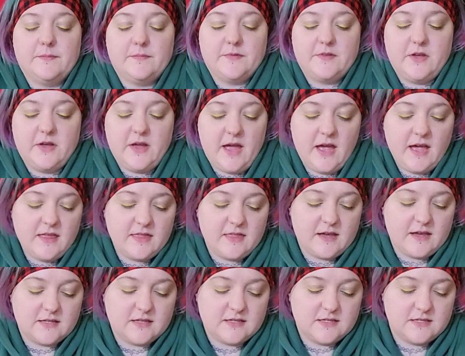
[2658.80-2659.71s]
So yeah,
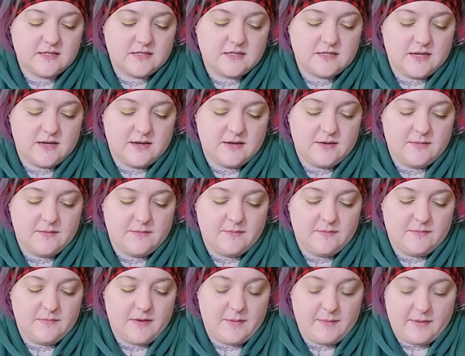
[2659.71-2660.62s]
that's
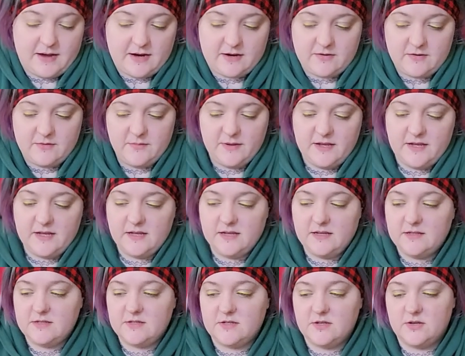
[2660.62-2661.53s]
my
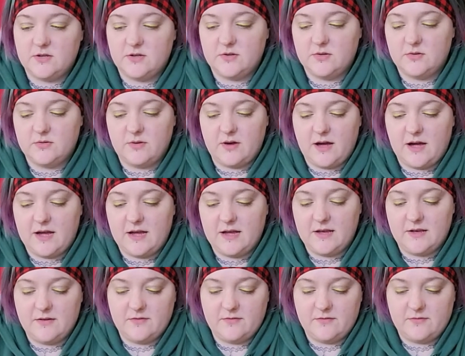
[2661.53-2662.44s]
macrame. So I
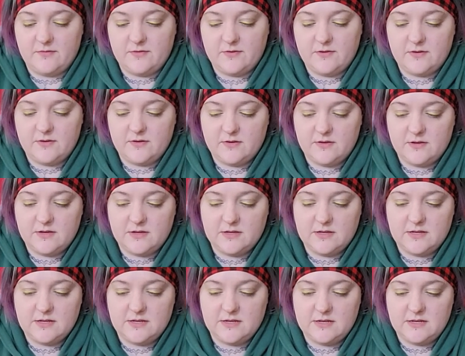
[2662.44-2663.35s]
have
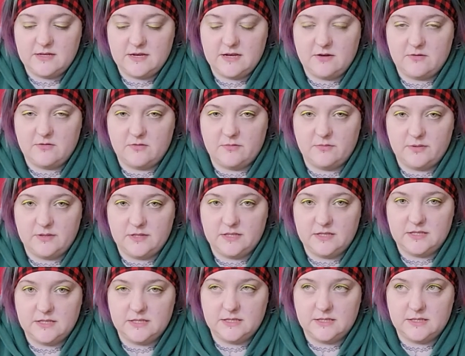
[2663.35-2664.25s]
now
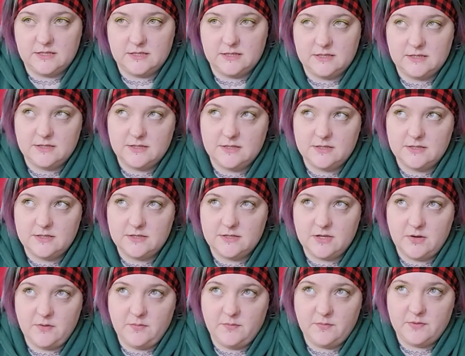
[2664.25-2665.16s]
completed
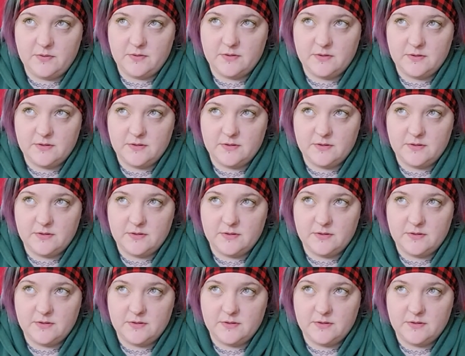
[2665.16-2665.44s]
soap,